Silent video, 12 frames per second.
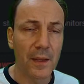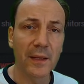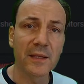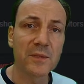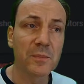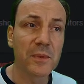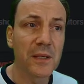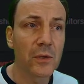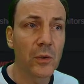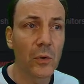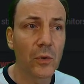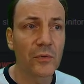and it's being
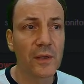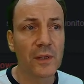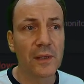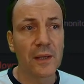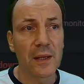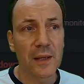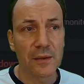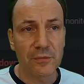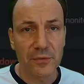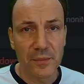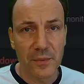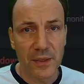called
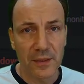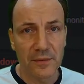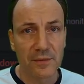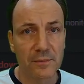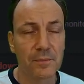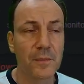every minute.